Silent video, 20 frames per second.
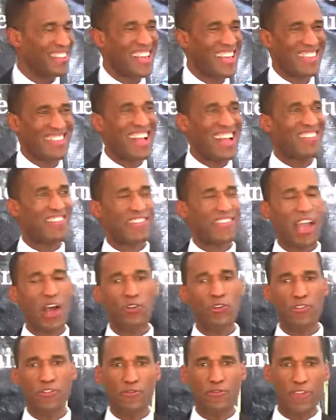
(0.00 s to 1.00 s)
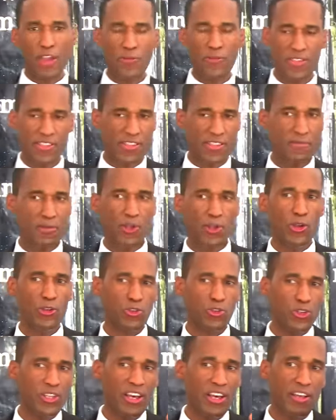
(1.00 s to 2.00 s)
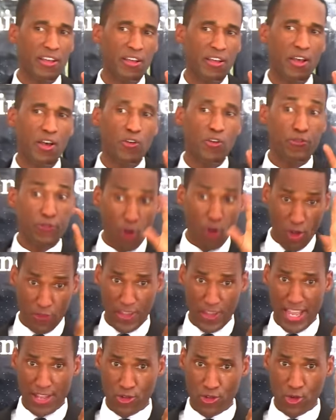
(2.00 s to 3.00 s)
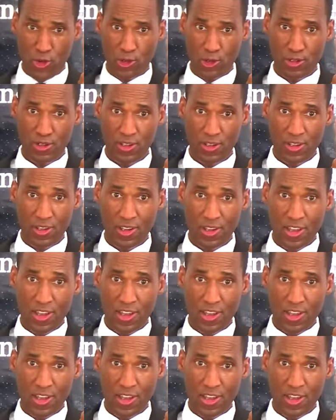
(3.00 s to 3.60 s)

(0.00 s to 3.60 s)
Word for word: that sounds very similar to the fourth angel.